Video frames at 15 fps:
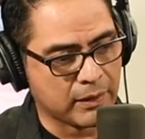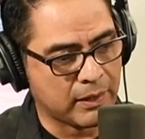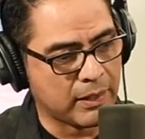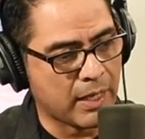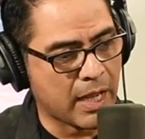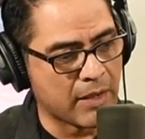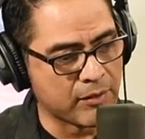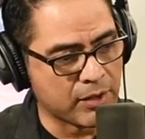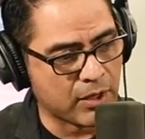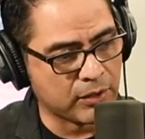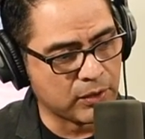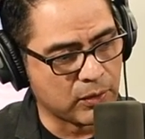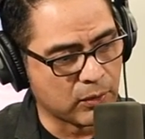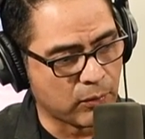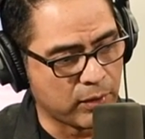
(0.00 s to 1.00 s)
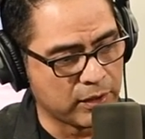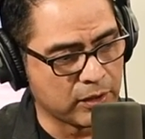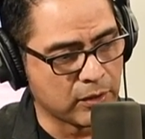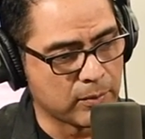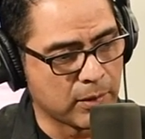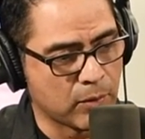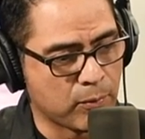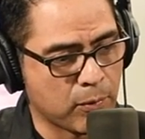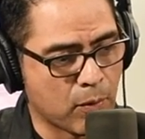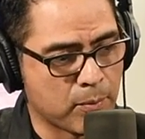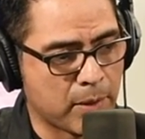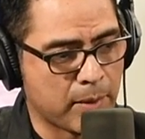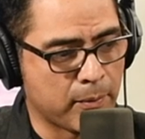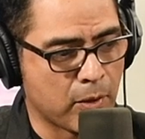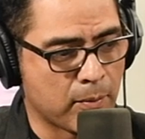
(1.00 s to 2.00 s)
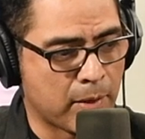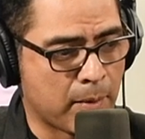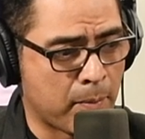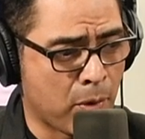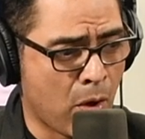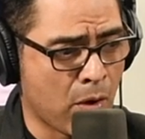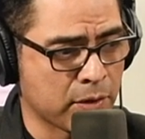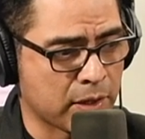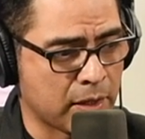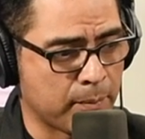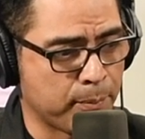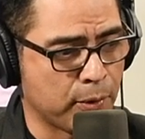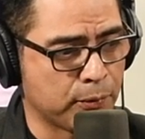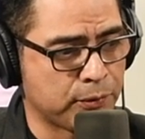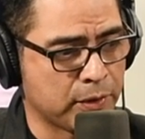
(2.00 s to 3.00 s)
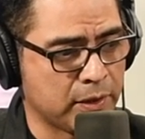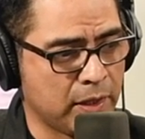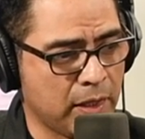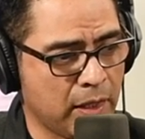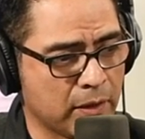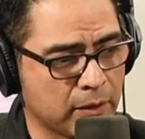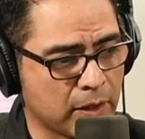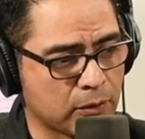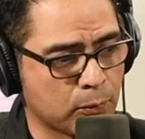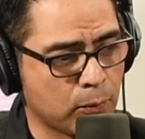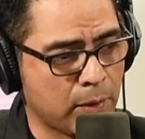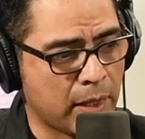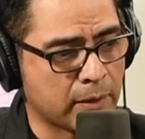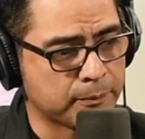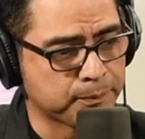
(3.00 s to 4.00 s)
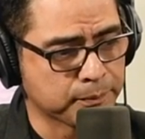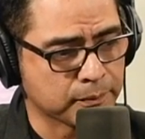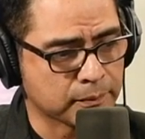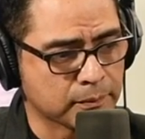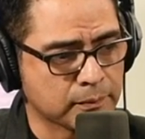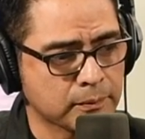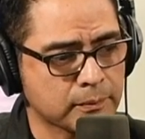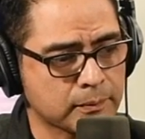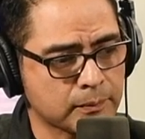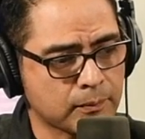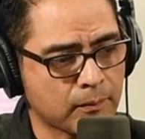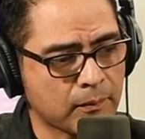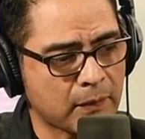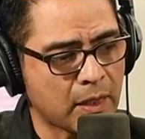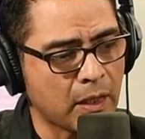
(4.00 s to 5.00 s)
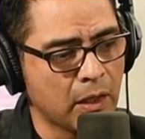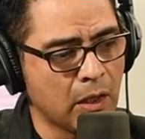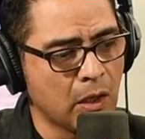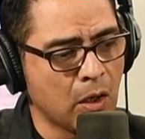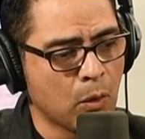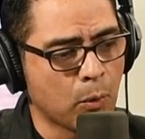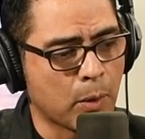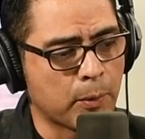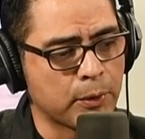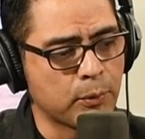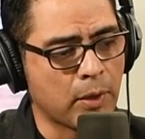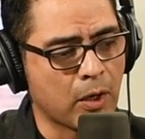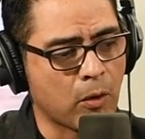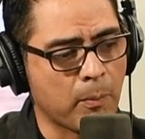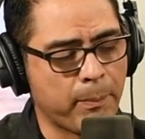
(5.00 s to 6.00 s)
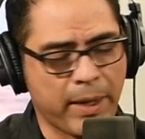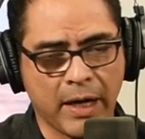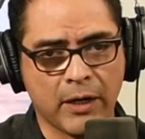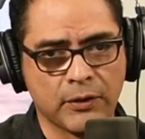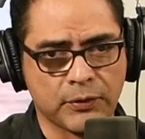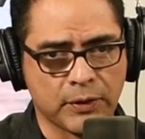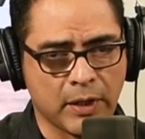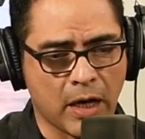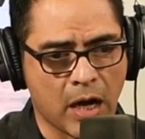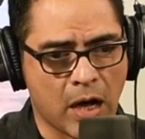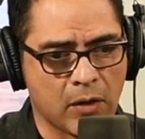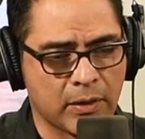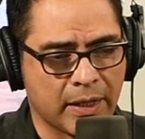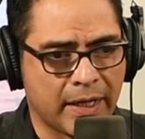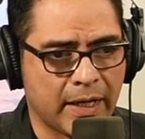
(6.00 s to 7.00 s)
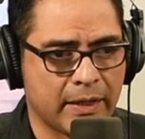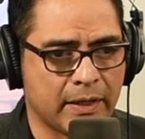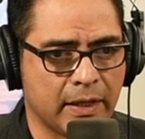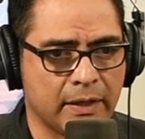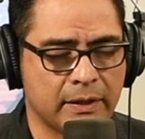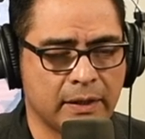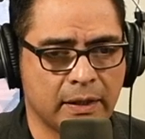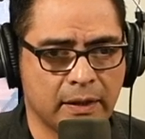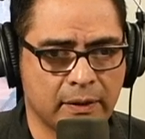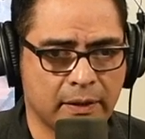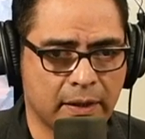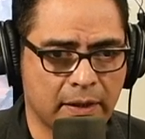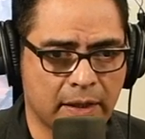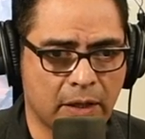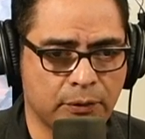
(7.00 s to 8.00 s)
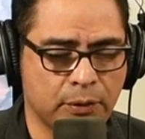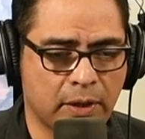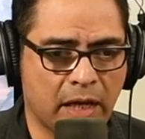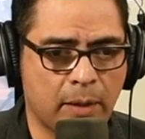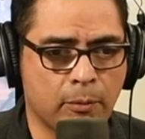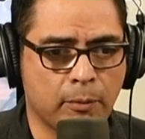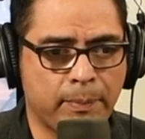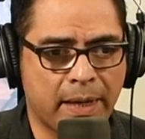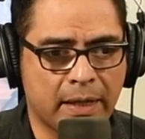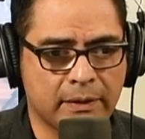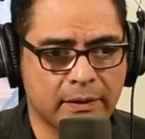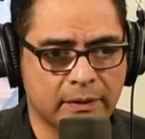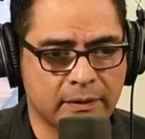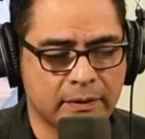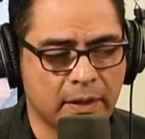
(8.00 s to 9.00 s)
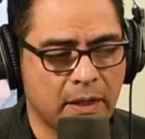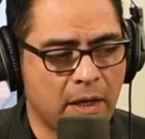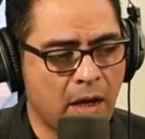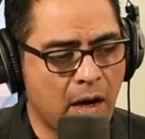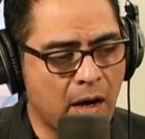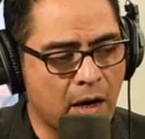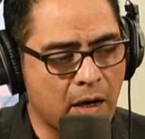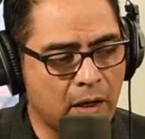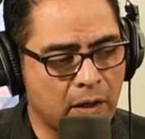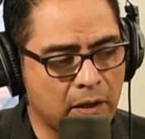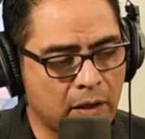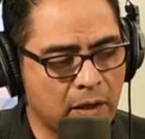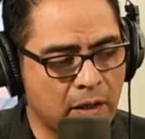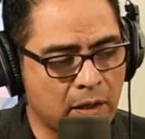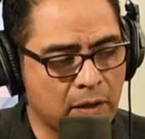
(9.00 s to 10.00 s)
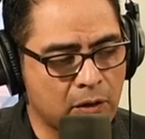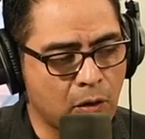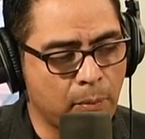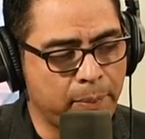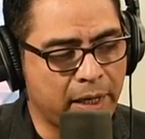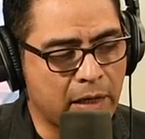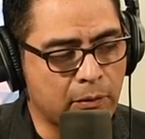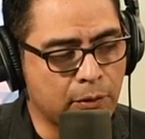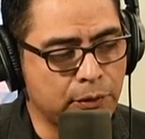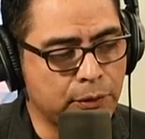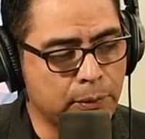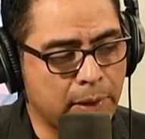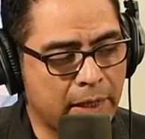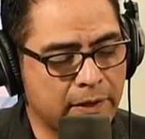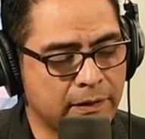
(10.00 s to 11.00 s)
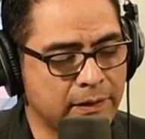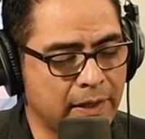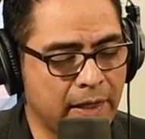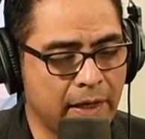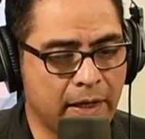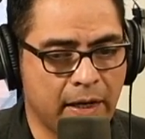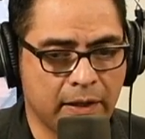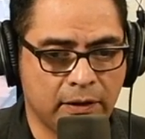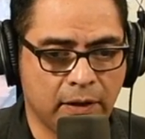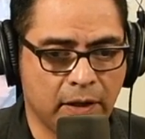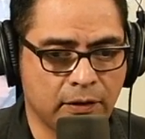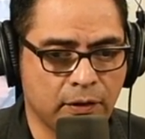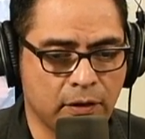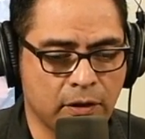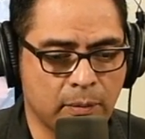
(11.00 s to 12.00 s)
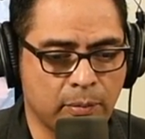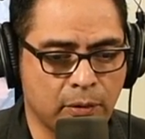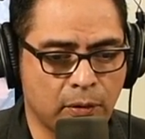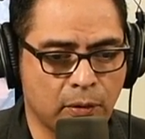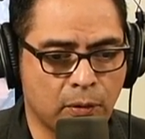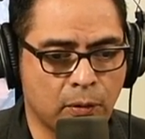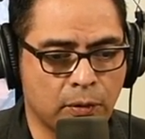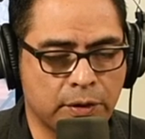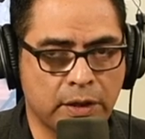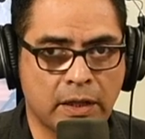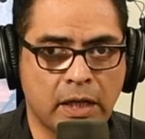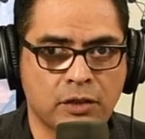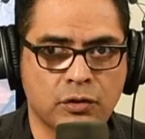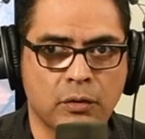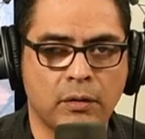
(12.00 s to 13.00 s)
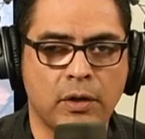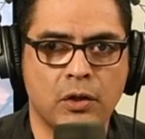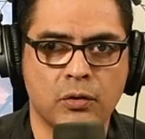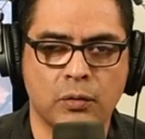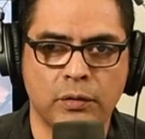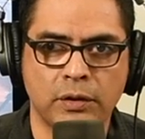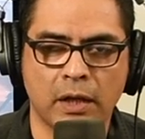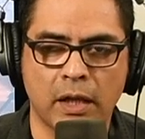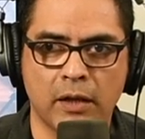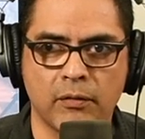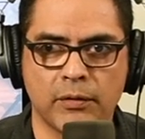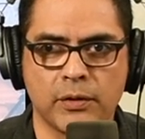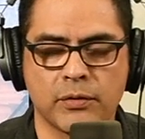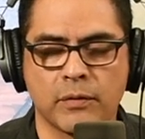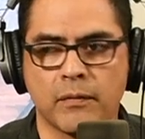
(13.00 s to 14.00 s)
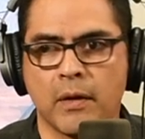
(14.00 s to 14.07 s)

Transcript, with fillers: And I have an article written on my, on my, on my blog that I'm posting here as well where we do a comparison and how like the, the, the cloud to cable patents are are comparable to a, the ATSC 3.0 or the next generation television.